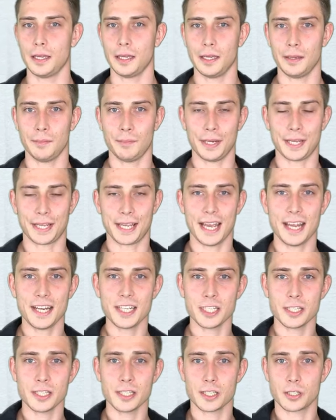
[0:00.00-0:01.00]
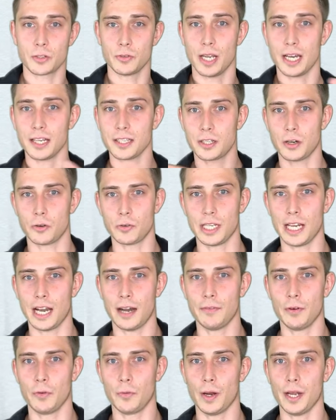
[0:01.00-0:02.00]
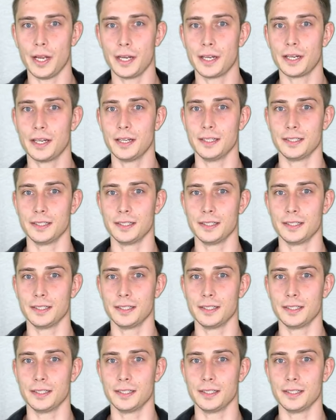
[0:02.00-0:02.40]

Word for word: Implications do not go the other way.